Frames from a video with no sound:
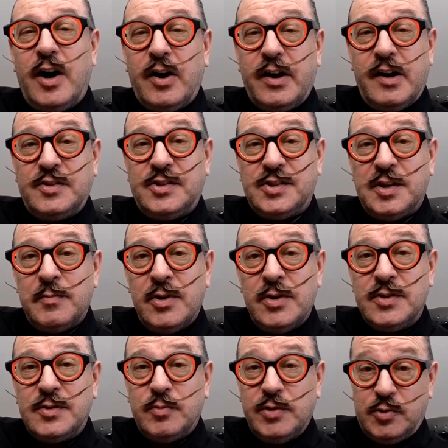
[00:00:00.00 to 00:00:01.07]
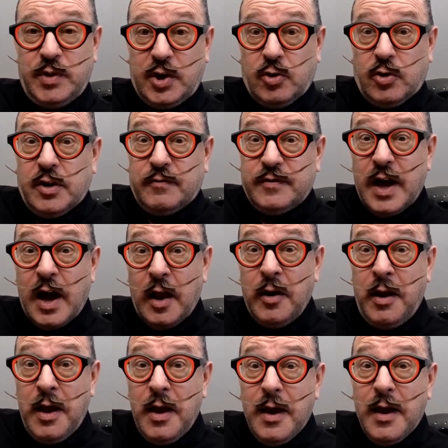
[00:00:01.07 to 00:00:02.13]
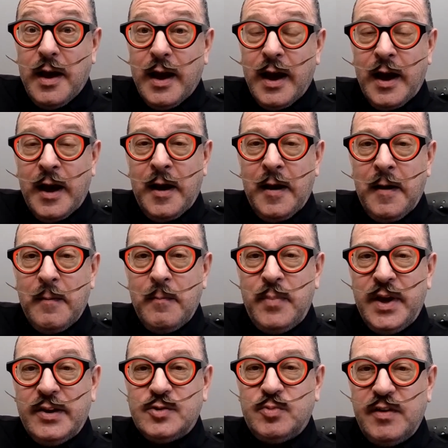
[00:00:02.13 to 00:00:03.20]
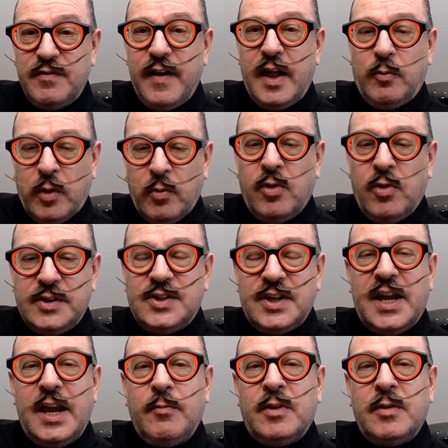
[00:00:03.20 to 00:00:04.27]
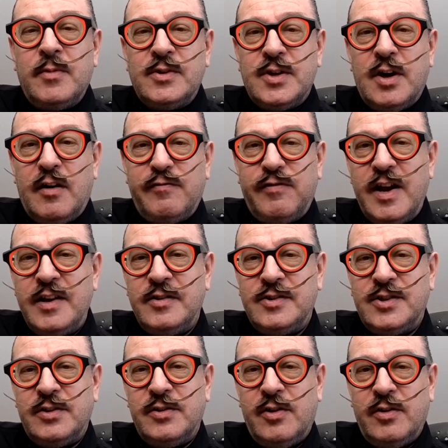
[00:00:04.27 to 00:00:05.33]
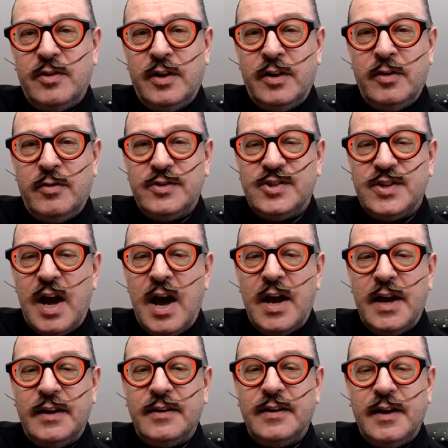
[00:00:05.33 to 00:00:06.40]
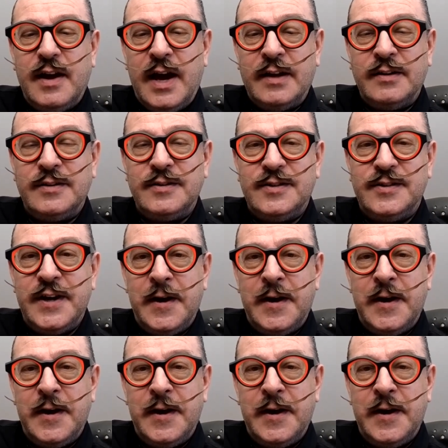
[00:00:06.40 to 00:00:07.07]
our customers, which we could have done, because we felt we wanted to keep them as our friends and on side. And